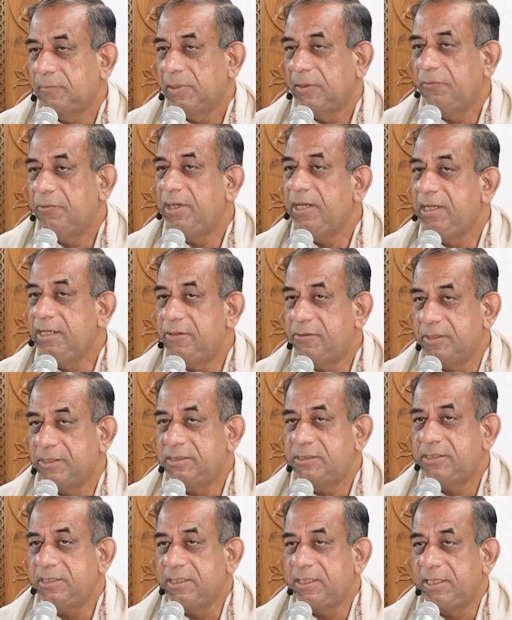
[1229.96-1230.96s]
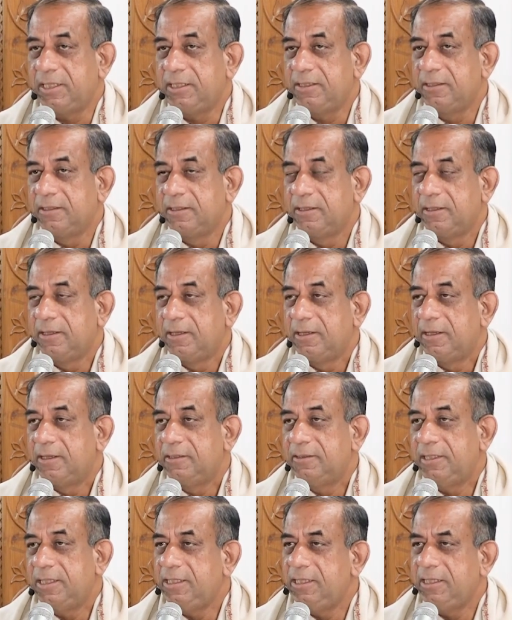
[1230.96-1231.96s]
very interestingly,
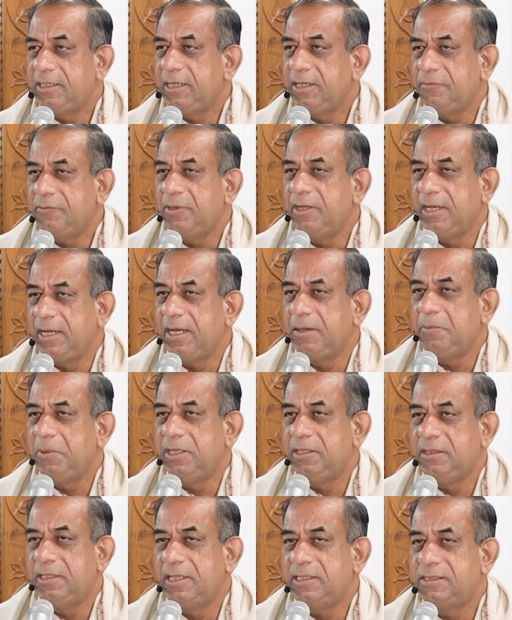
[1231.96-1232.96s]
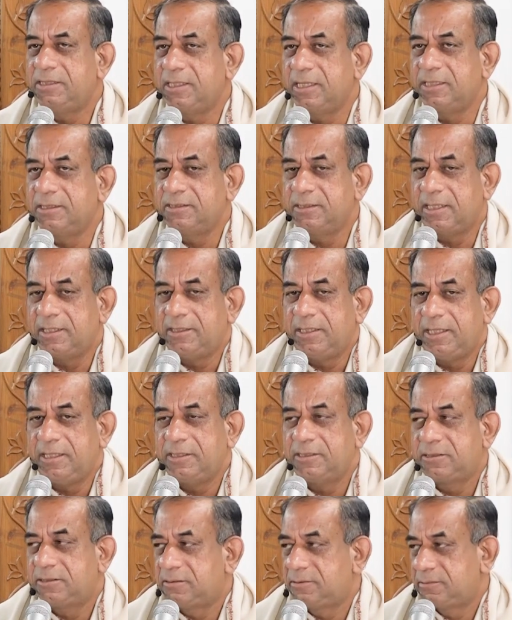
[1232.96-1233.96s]
they didn't give a name in this sense that there
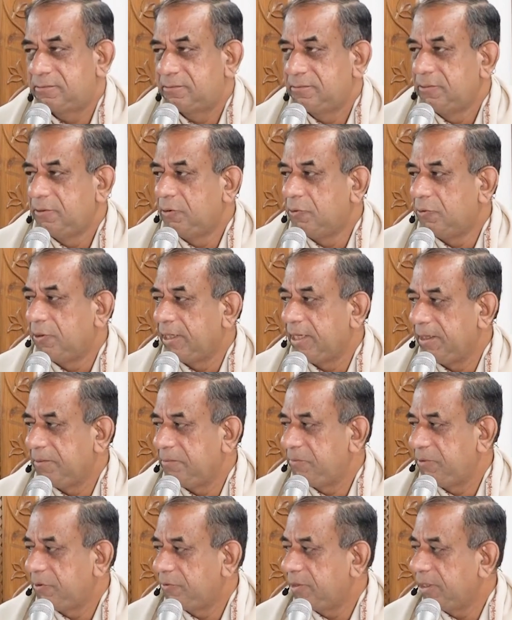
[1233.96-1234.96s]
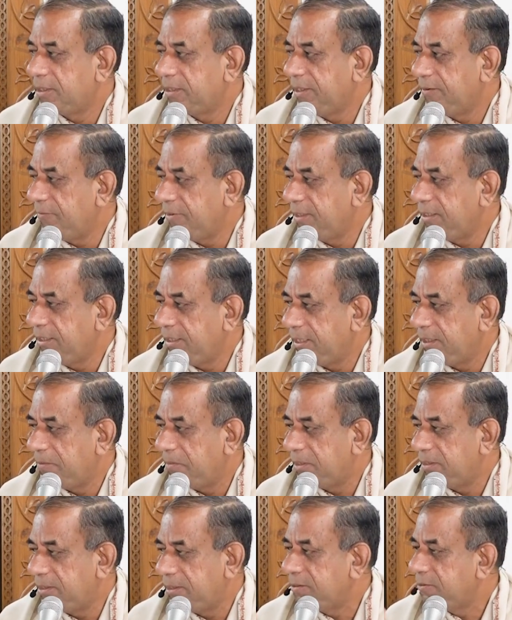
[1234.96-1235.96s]
is no name. You can give any name
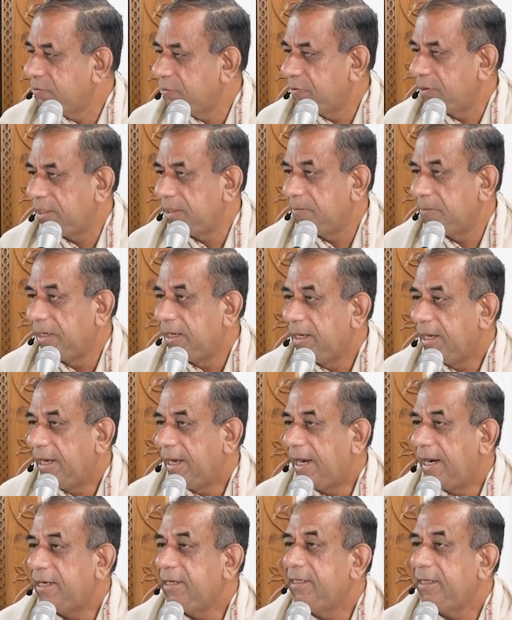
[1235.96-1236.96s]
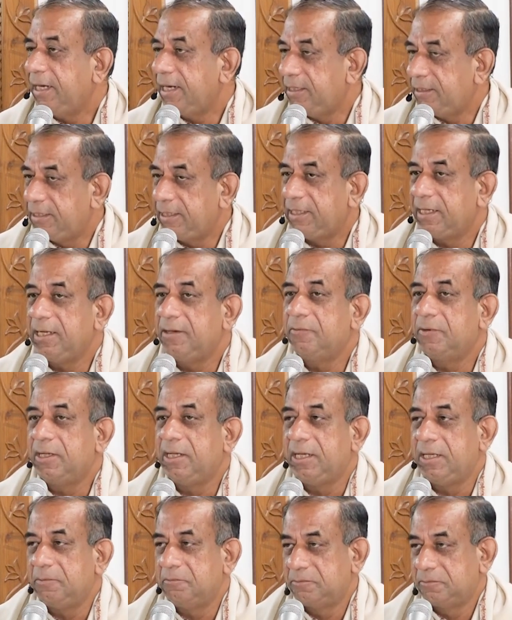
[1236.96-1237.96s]
and there is no name. And yet they gave a
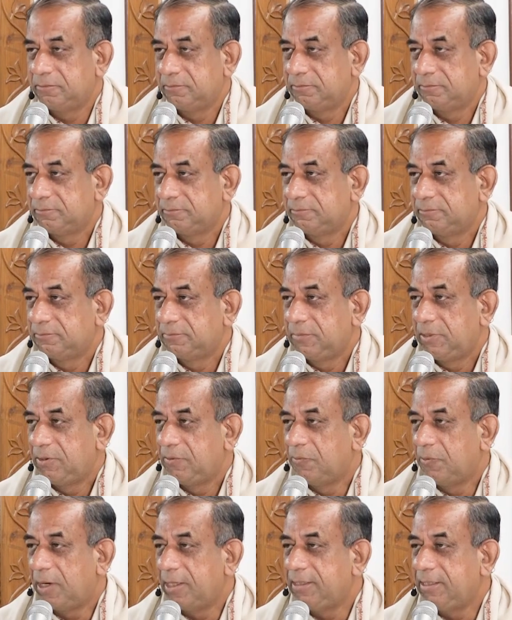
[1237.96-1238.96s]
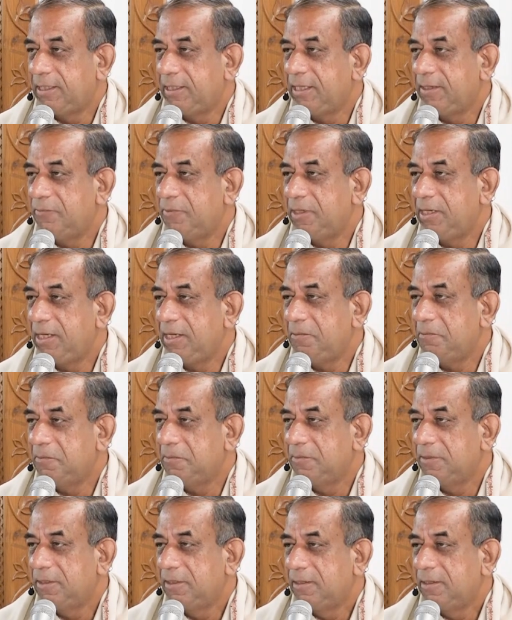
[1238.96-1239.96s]
name. Why they gave a name?
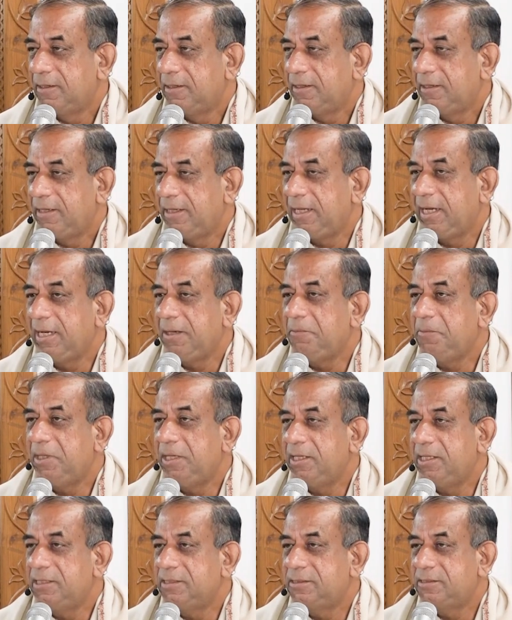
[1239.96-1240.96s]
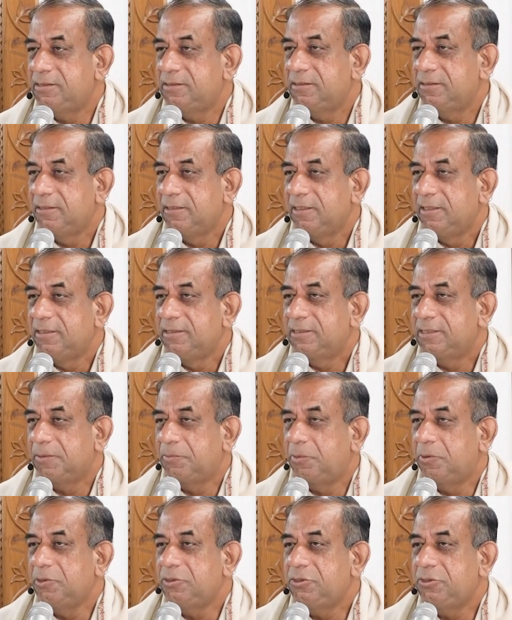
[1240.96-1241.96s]
Name is
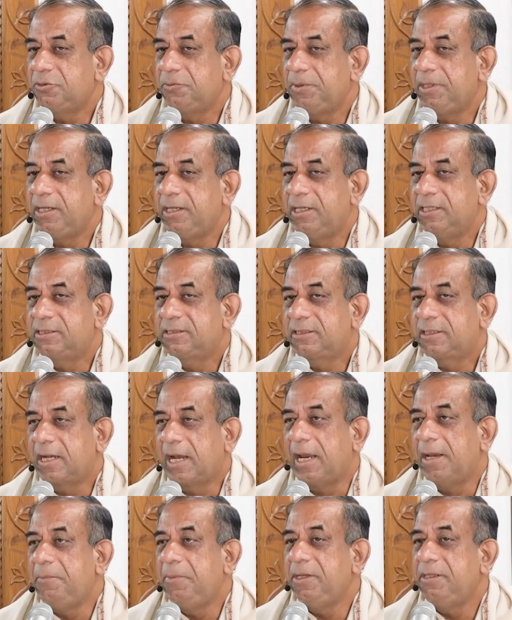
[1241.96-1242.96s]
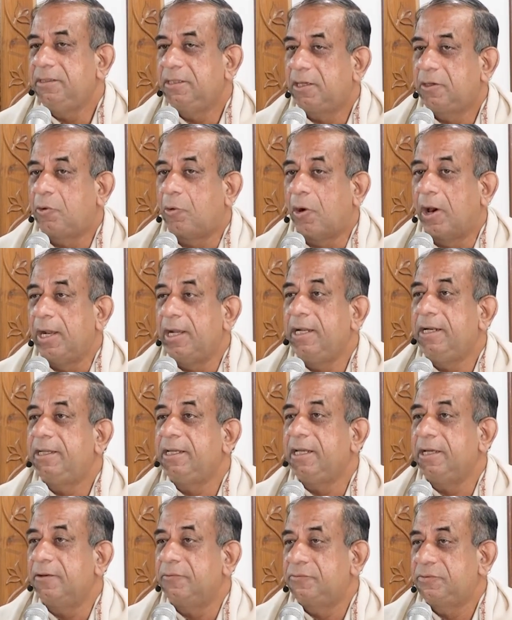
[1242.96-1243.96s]
supposed to be describing the
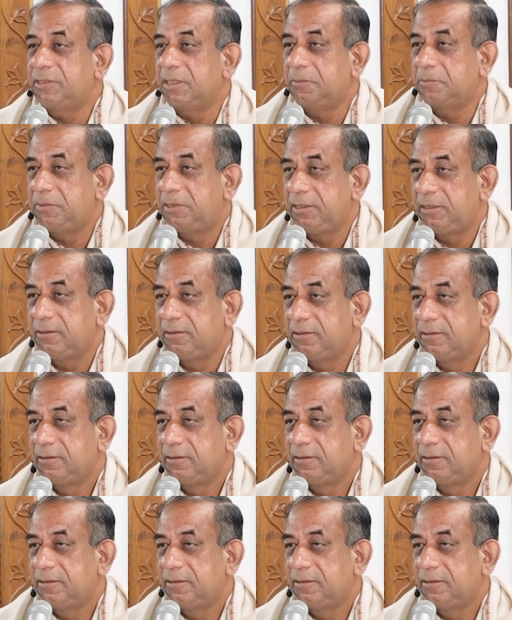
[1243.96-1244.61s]
quality of something.